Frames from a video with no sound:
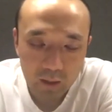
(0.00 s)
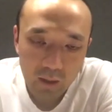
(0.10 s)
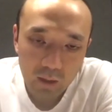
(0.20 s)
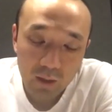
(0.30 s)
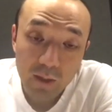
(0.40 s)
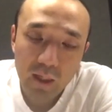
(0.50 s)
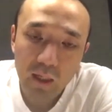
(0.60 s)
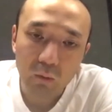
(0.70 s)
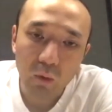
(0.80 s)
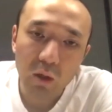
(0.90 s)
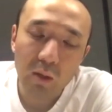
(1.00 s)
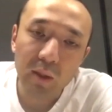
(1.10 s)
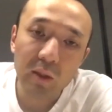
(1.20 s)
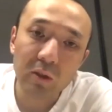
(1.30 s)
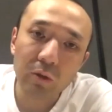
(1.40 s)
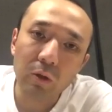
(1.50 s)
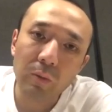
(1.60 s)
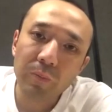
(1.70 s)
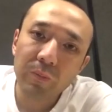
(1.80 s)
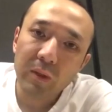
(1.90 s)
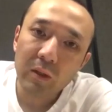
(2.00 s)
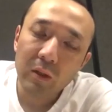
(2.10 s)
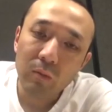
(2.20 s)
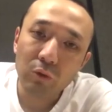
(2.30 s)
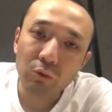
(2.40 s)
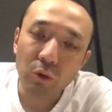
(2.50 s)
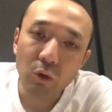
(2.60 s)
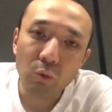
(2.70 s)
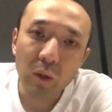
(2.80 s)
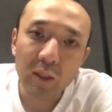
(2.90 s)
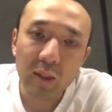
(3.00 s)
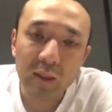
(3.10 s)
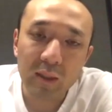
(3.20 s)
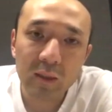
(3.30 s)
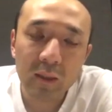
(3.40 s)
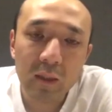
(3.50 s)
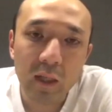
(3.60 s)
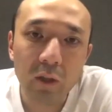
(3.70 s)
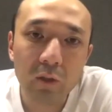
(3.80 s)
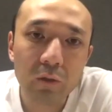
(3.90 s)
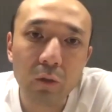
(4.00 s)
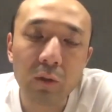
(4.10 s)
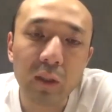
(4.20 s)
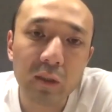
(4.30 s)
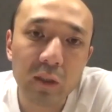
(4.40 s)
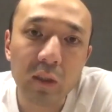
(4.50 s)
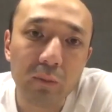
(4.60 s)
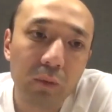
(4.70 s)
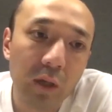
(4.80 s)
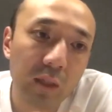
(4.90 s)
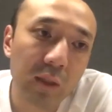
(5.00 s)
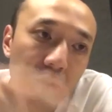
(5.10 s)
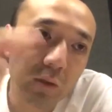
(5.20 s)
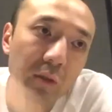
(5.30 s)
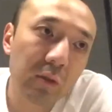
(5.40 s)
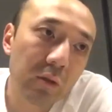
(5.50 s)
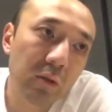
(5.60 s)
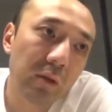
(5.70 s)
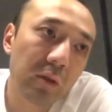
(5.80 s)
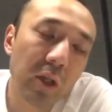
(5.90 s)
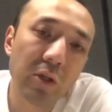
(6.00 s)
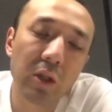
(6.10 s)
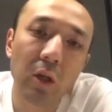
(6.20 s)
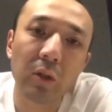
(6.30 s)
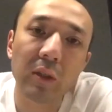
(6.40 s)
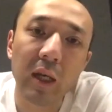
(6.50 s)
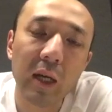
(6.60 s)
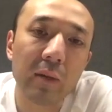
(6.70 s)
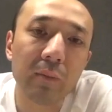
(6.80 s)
inside the wallet, but they still want to know what it is. And also they see the price is just changing all the time.